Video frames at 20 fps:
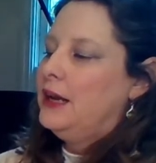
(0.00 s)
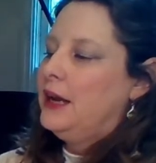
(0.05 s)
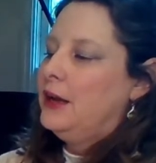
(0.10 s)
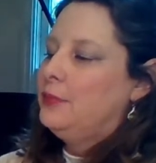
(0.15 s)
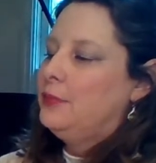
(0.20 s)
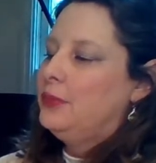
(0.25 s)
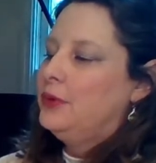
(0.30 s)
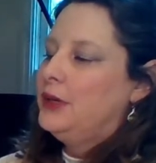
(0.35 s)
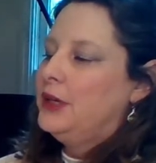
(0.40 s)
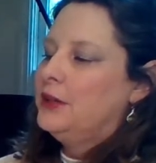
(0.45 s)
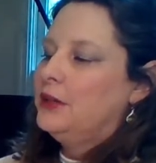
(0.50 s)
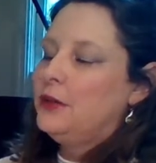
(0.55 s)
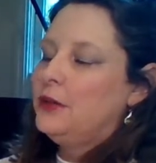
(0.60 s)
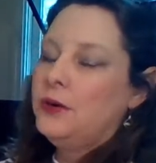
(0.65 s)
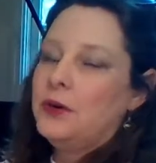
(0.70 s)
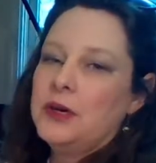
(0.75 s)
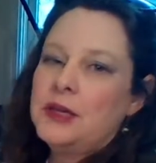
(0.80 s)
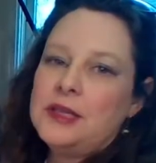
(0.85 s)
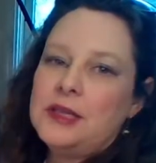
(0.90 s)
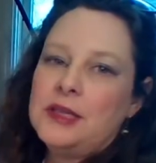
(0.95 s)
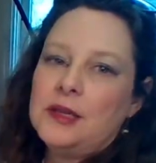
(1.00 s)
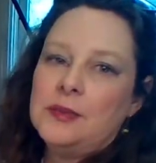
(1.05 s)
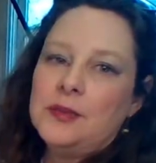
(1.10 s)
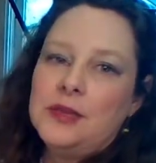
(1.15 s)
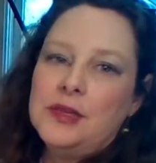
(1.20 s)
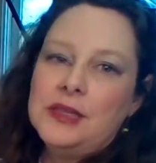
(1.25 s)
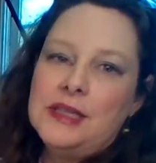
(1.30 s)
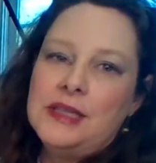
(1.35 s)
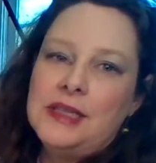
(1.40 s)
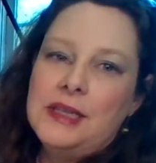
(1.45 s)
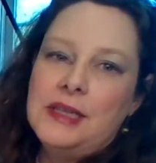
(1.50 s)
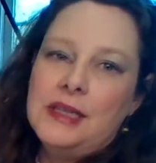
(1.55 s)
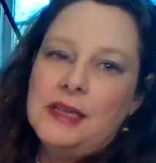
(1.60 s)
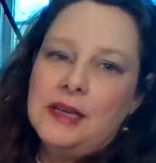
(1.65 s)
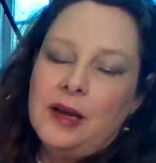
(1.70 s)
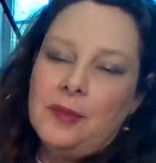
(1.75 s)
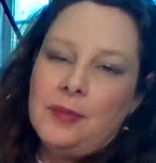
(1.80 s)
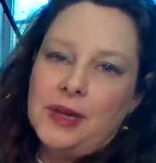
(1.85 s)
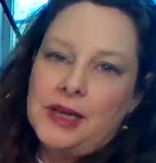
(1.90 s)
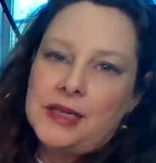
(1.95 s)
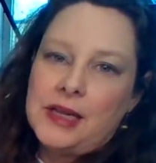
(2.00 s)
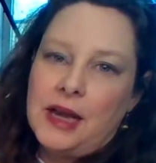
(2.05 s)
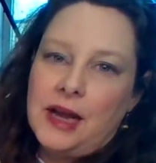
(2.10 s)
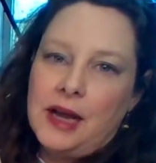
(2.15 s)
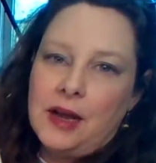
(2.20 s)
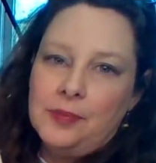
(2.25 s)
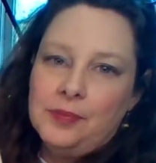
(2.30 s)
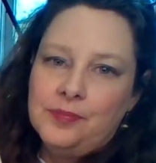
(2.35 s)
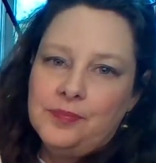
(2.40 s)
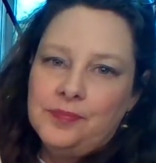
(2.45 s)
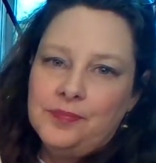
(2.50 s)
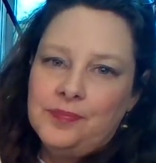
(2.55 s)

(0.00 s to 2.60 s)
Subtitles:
I'm putting the chord symbol D up on top.